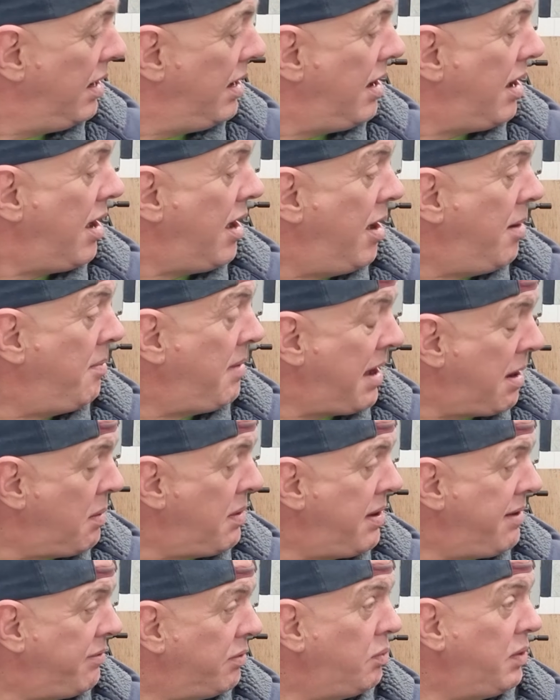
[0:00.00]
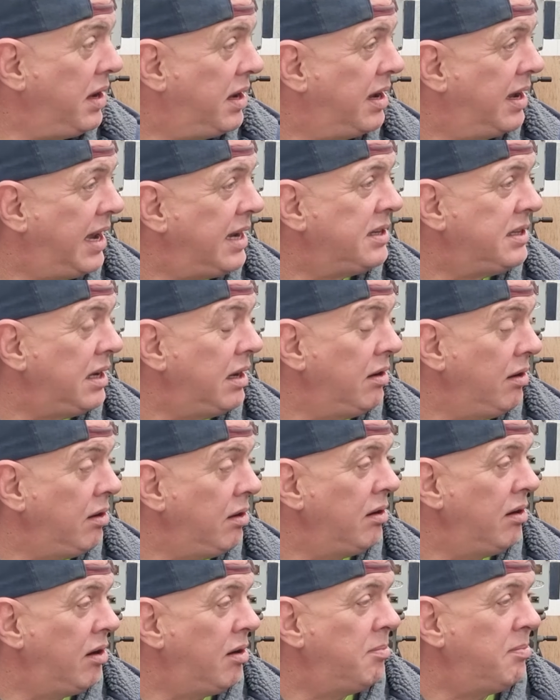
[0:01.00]
However, we could get it a
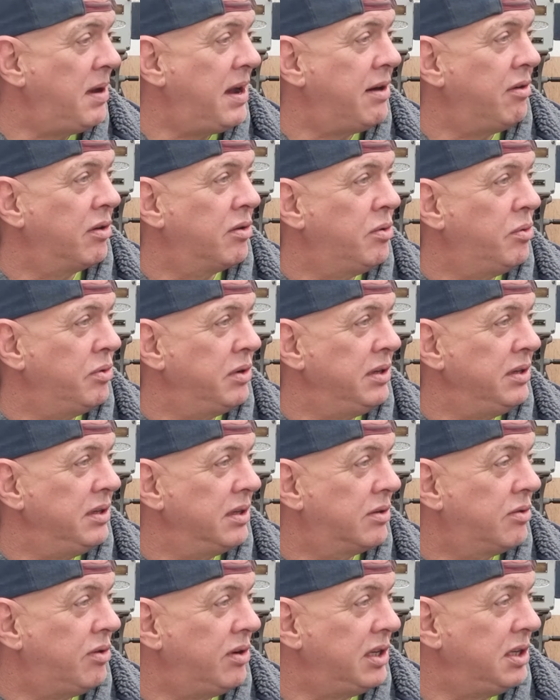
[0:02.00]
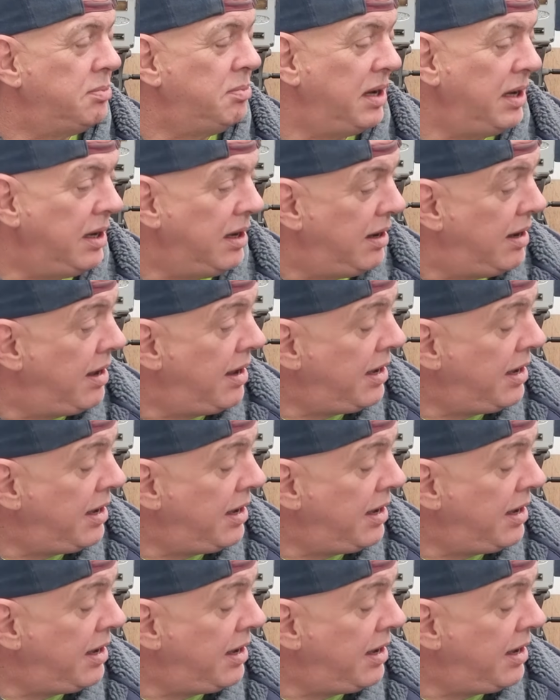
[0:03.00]
lot better according to Crispy.